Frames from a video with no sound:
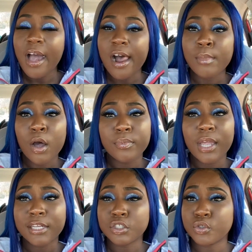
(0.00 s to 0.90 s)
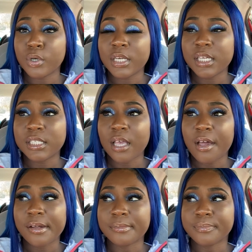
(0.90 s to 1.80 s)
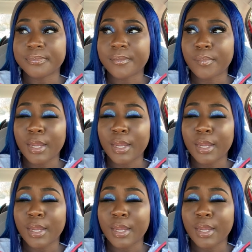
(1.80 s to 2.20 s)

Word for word: um I hope you guys enjoy this, um